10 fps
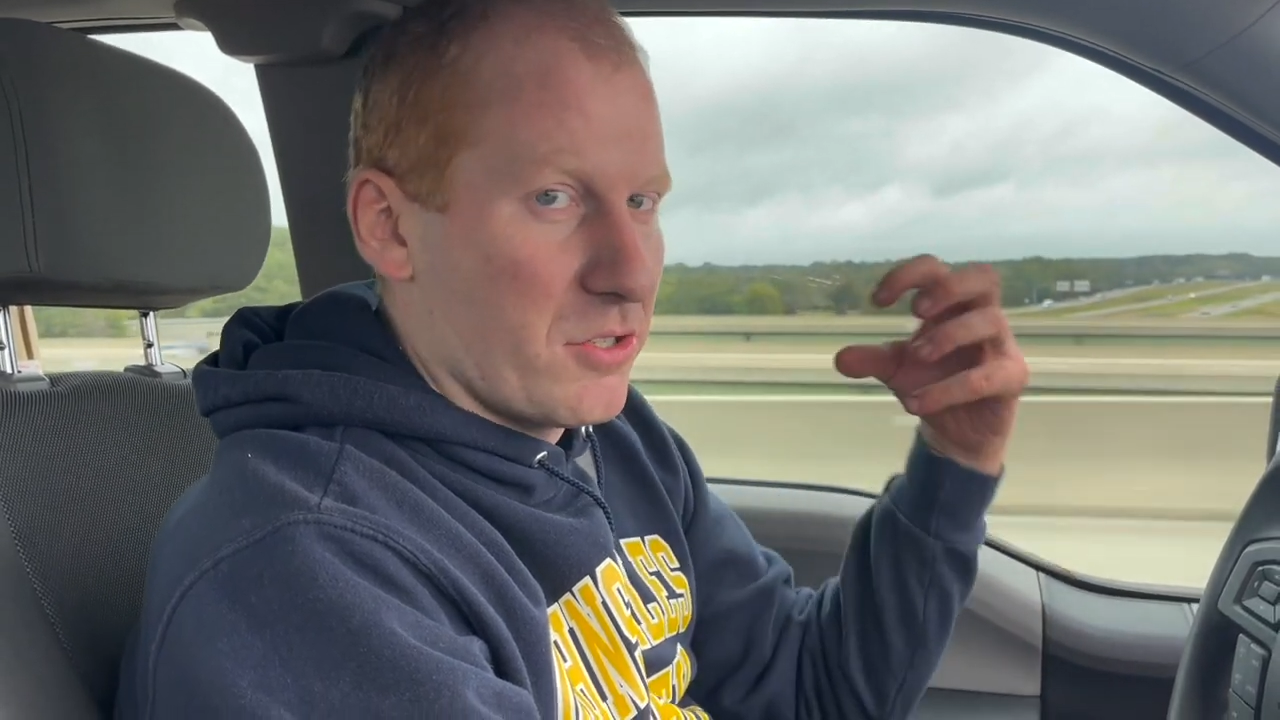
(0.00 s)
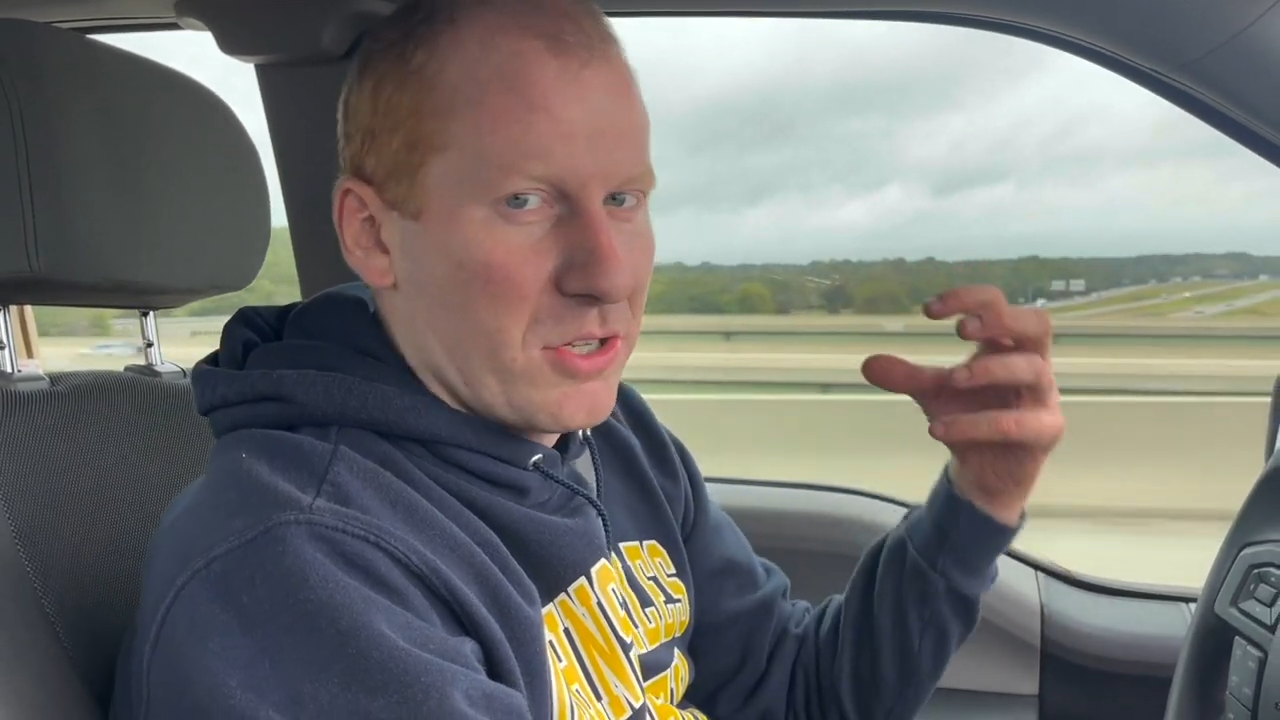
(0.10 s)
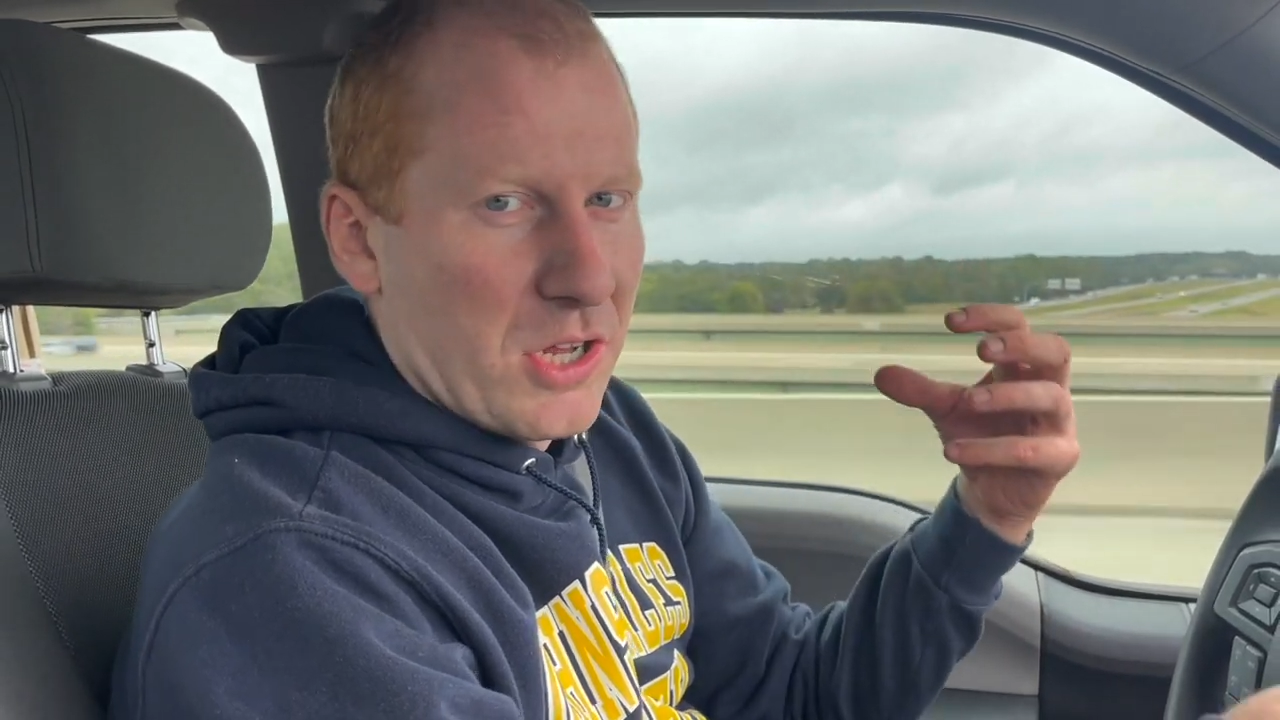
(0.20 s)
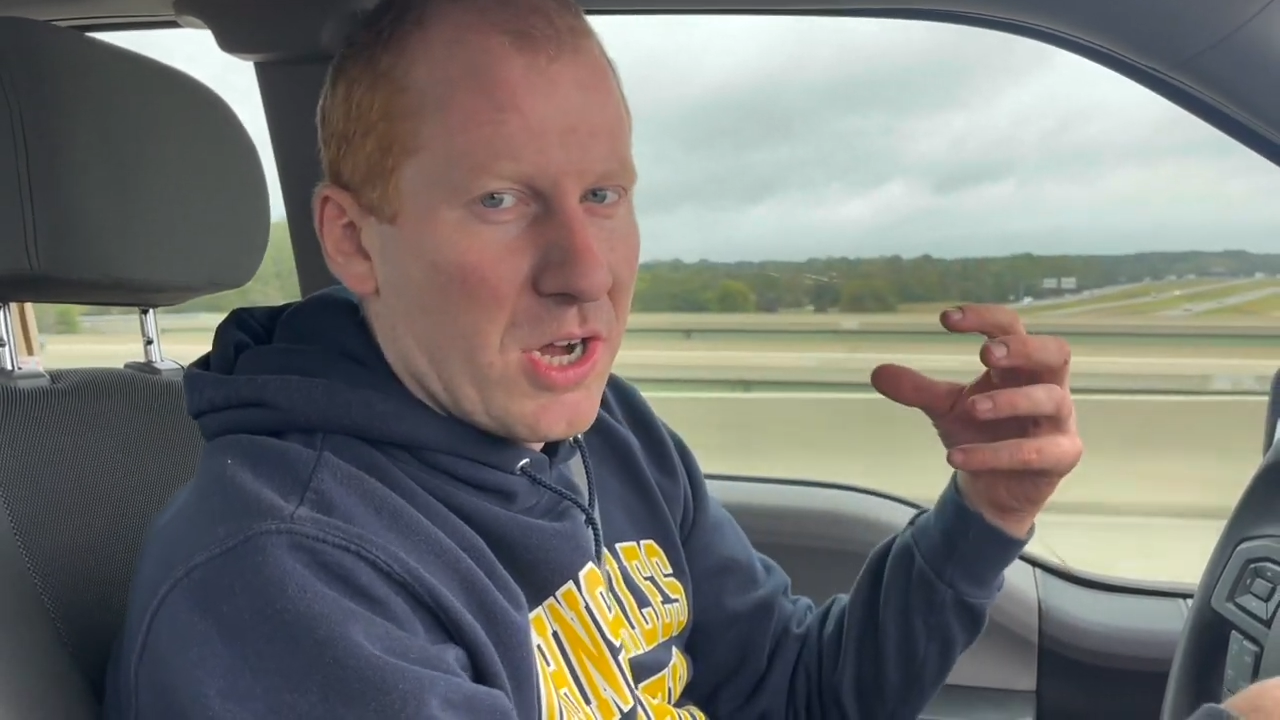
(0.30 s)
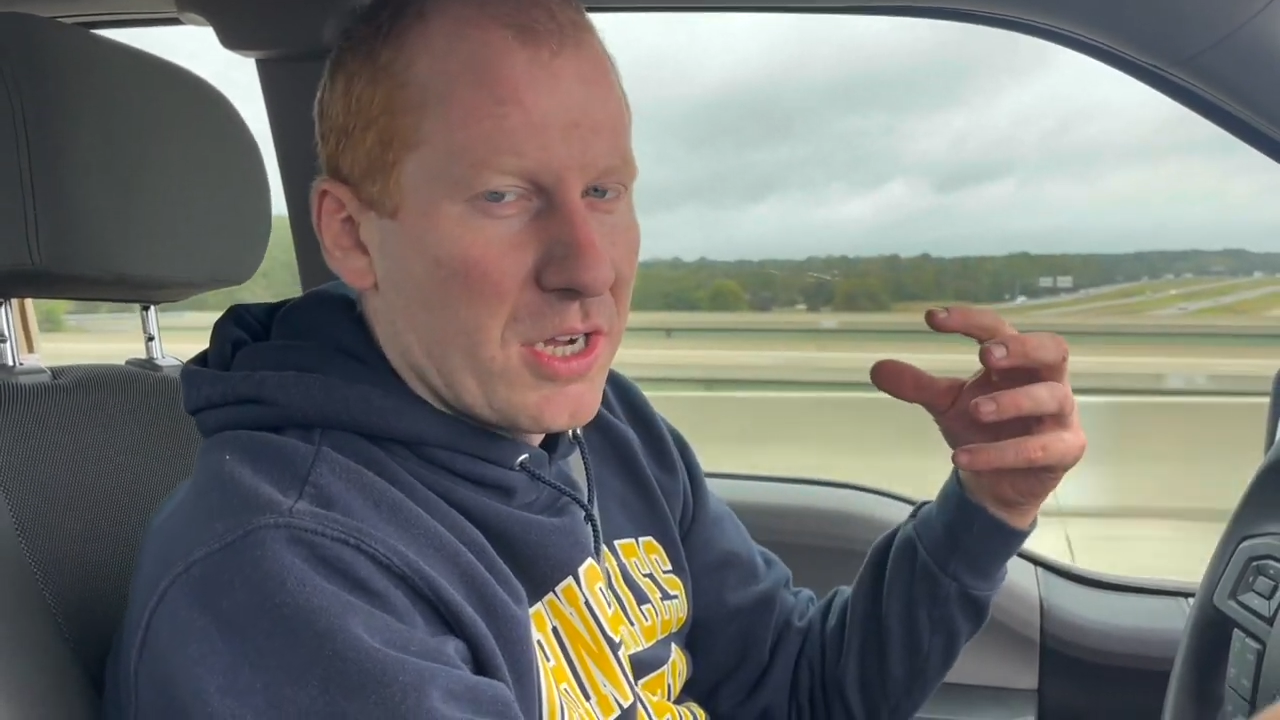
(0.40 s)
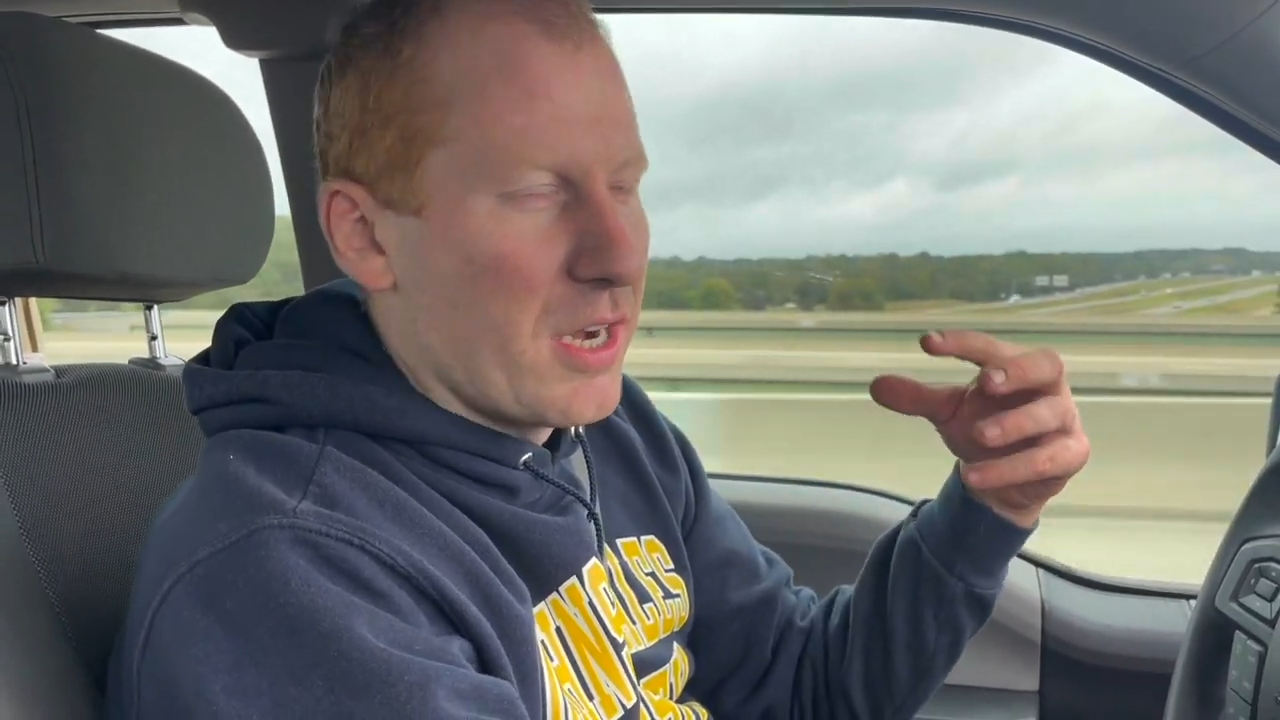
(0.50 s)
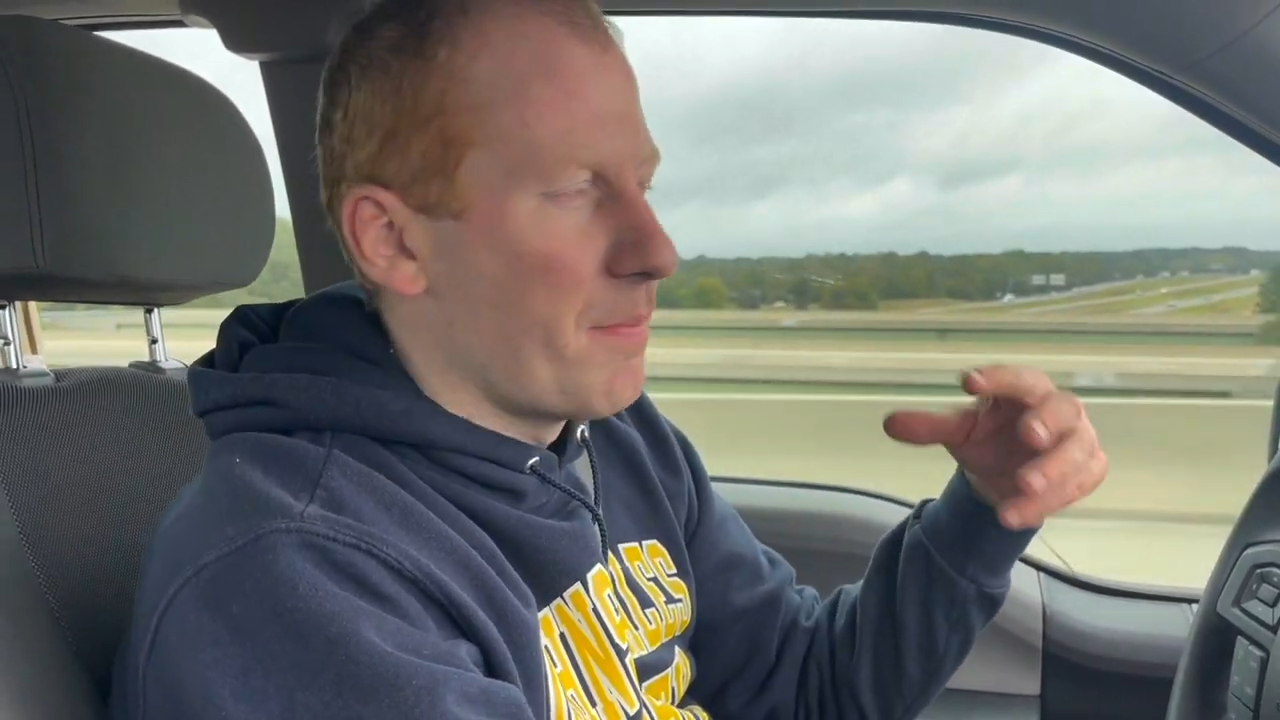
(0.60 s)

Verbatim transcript: it'll clog